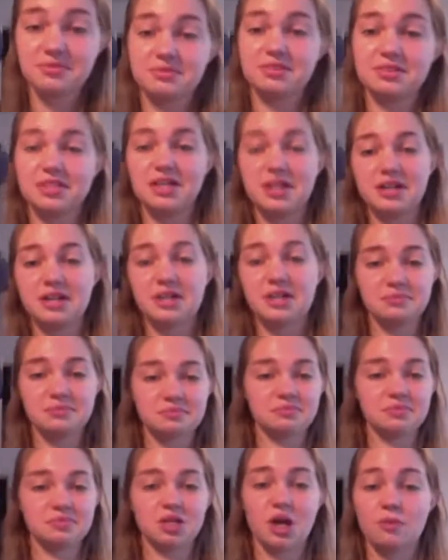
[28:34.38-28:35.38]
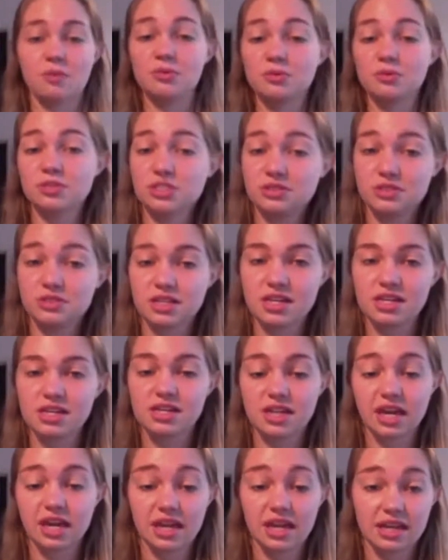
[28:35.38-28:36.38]
comment what you
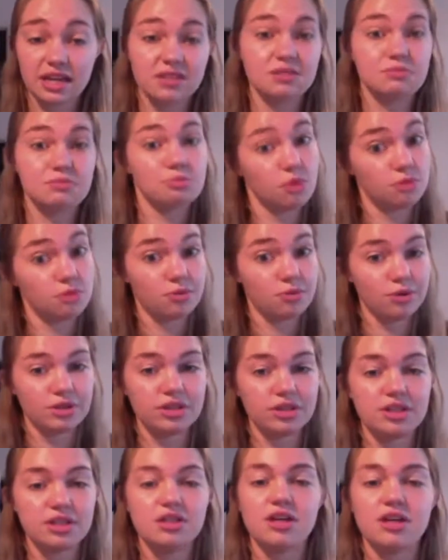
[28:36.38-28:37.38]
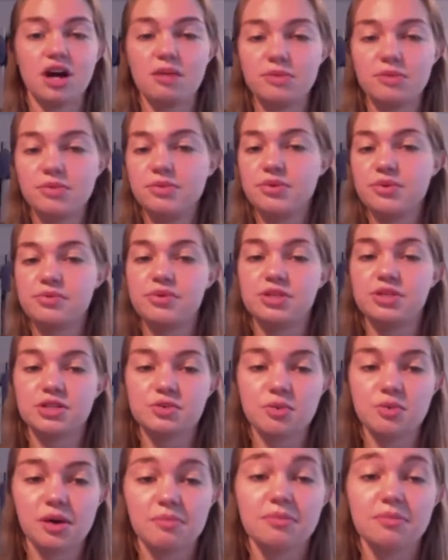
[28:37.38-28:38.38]
think, and more importantly, comment what you
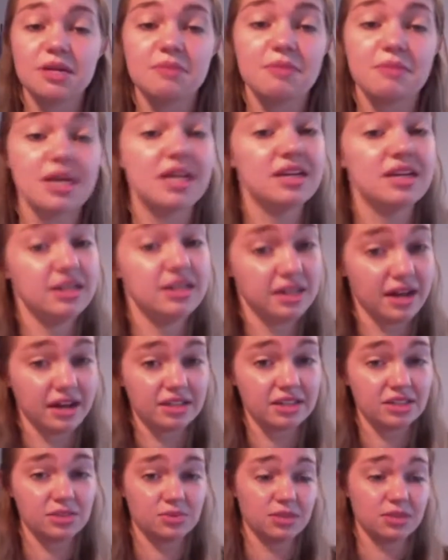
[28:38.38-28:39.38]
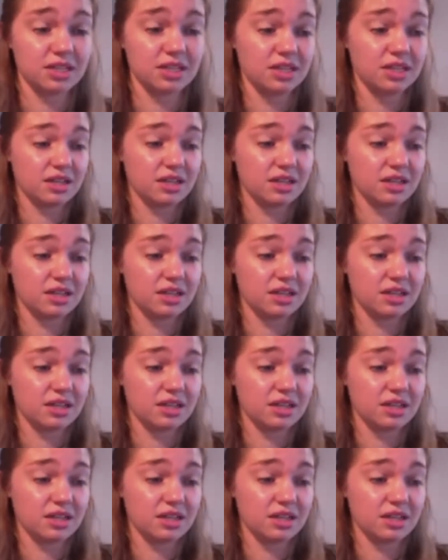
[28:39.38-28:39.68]
want me to make next week.